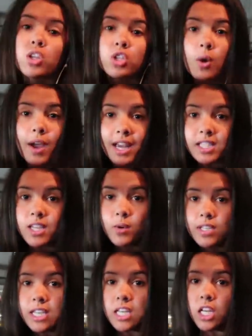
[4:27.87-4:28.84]
So I guess I
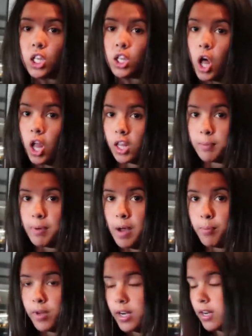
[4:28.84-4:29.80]
was eating a
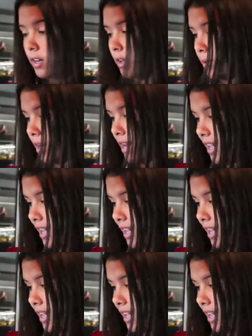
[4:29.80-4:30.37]
lollipop when